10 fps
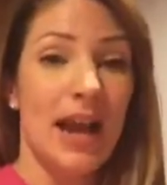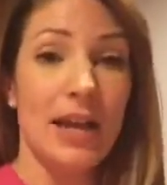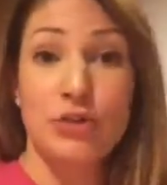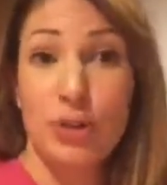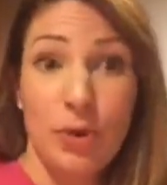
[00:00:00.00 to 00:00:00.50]
I
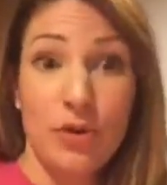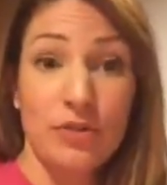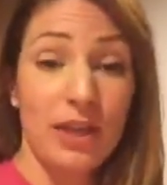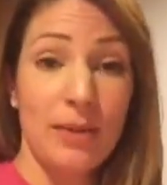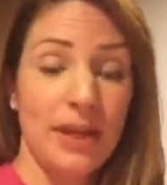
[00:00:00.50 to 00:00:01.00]
trip
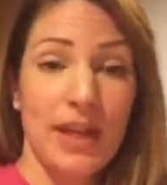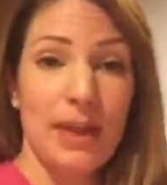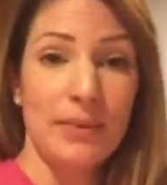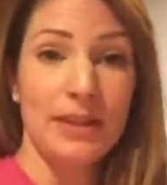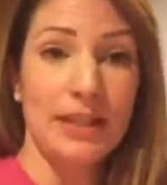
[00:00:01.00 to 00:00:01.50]
over them. They
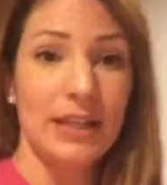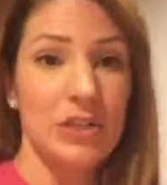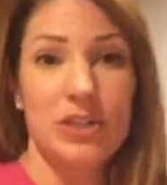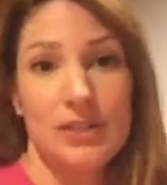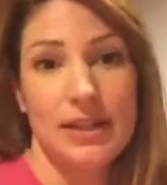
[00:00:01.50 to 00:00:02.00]
can't be in the
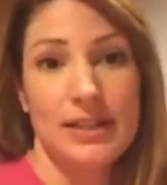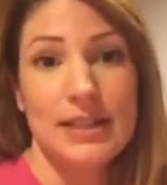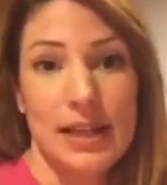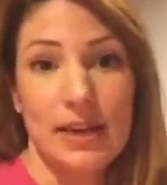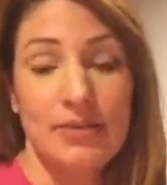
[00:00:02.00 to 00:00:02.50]
kitchen. It's not
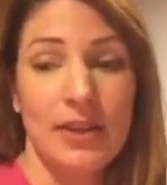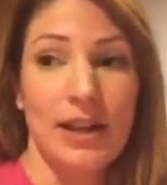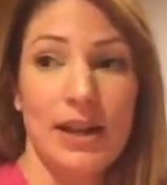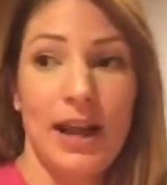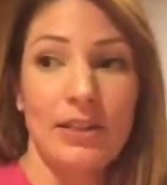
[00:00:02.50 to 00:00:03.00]
safe.
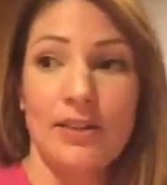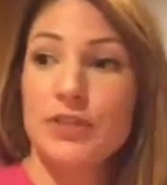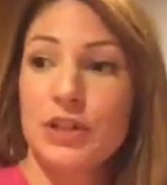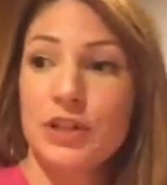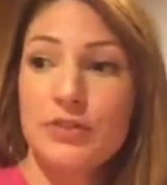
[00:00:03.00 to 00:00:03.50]
And I love
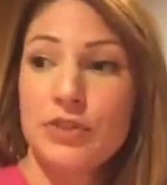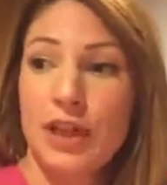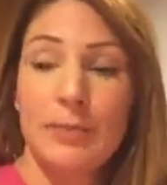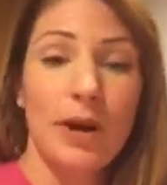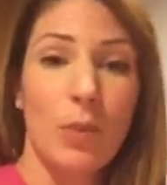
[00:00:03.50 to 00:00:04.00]
to cook for
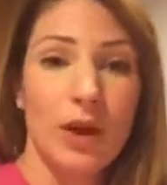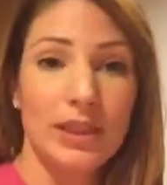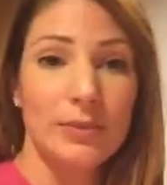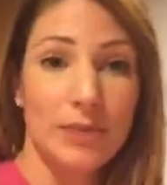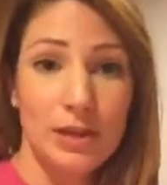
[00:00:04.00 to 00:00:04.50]
them and I
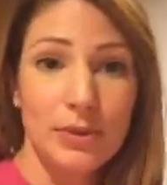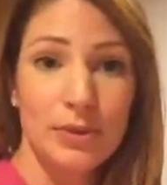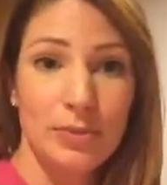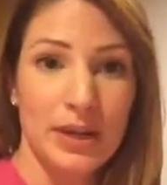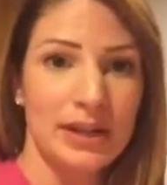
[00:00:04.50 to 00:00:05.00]
want them here
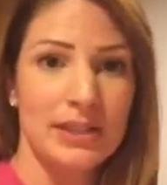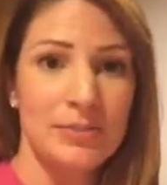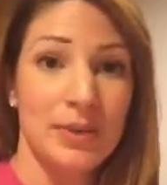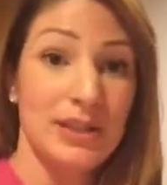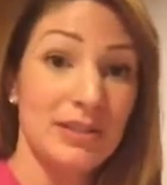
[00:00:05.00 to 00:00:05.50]
with me. And it's,
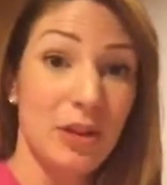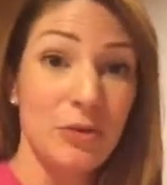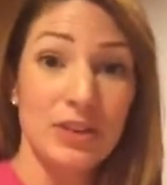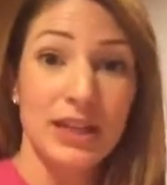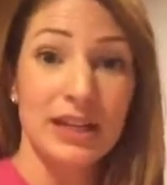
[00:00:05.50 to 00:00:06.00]
it's
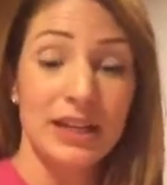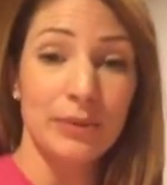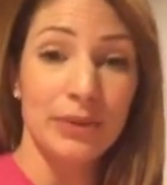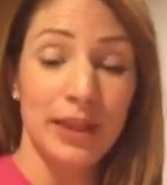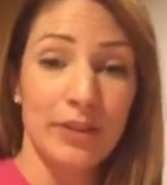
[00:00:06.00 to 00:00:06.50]
lonely in here
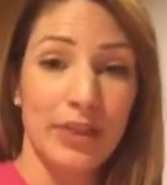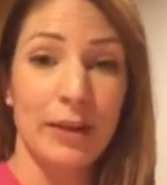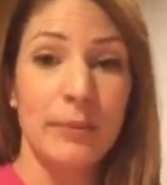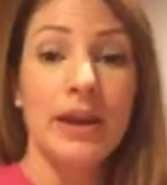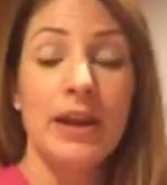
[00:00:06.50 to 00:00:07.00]
without
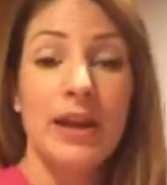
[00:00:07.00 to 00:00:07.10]
them.